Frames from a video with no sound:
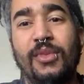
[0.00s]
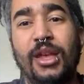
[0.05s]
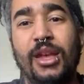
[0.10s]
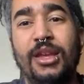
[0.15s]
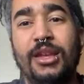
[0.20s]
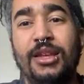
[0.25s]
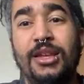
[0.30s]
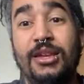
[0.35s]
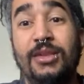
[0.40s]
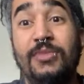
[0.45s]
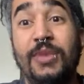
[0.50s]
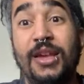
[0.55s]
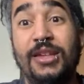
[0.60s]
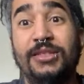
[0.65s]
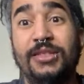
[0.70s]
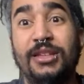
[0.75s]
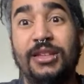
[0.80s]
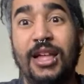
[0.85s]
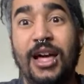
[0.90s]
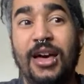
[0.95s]
and he makes
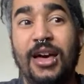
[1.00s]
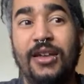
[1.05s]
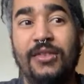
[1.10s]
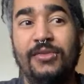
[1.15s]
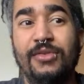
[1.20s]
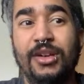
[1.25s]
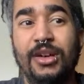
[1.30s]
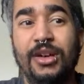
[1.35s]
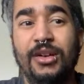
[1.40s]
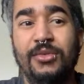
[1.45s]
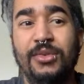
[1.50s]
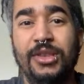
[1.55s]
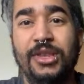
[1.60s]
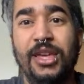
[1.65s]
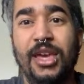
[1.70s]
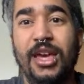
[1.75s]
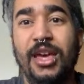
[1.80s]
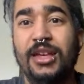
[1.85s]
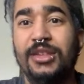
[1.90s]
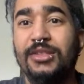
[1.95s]
a lot of with
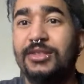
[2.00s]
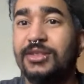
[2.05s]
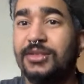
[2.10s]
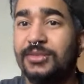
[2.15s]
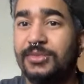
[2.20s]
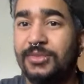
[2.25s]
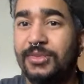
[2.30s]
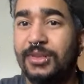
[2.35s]
Gaz.